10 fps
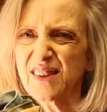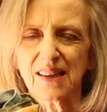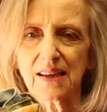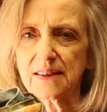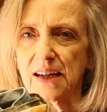
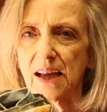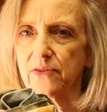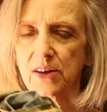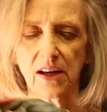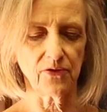doesn't
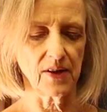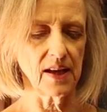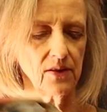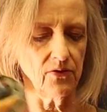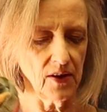have enough
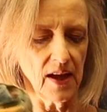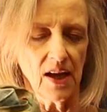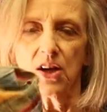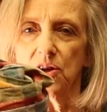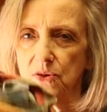give.
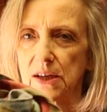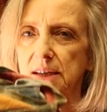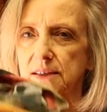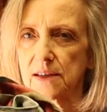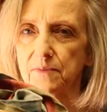You
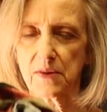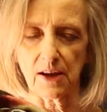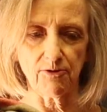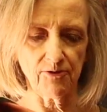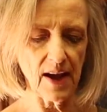need
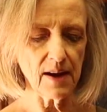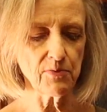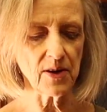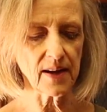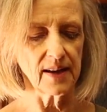something
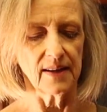fabric,